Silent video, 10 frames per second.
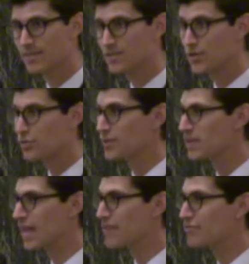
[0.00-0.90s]
to the
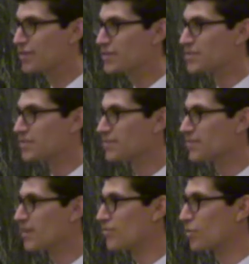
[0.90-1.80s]
real-life version
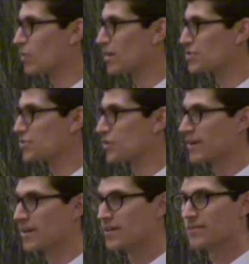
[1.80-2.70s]
of a real story.
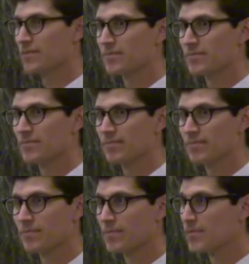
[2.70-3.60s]

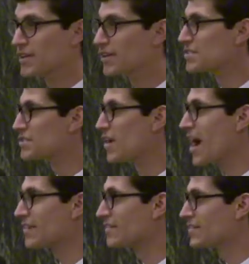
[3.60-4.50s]
The year is
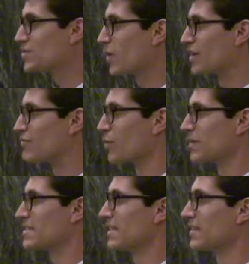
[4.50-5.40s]
not
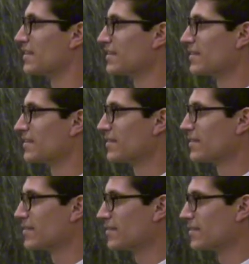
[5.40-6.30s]

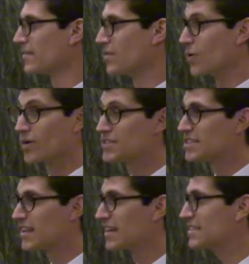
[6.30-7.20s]
2014, nor is
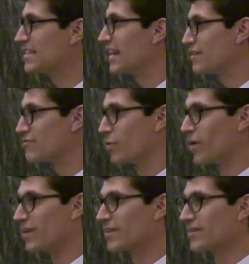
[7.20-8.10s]
it
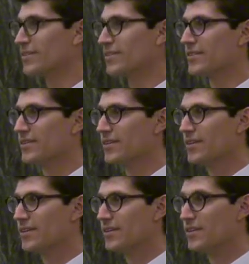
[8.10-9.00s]

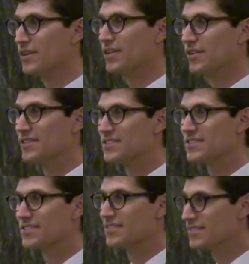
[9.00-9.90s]
1984. The year
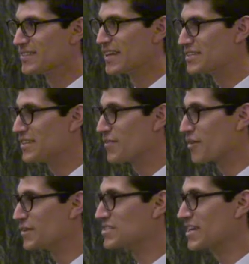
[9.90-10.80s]
is
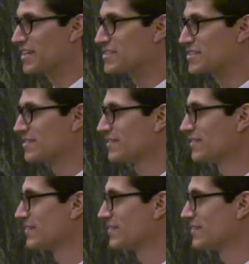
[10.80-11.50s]
1936.